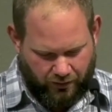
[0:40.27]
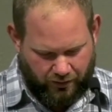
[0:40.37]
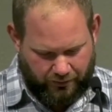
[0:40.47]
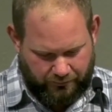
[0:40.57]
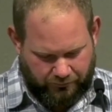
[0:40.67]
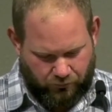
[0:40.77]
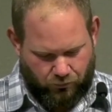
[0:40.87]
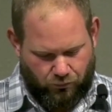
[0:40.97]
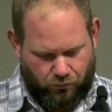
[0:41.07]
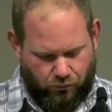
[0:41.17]
Uh,
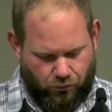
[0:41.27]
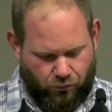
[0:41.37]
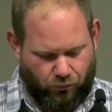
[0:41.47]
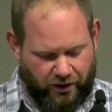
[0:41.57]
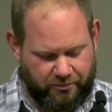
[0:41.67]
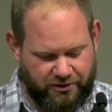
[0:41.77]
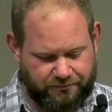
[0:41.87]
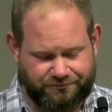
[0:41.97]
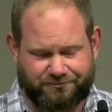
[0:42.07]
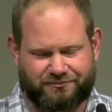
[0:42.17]

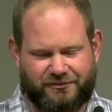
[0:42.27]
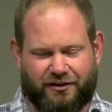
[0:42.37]
women,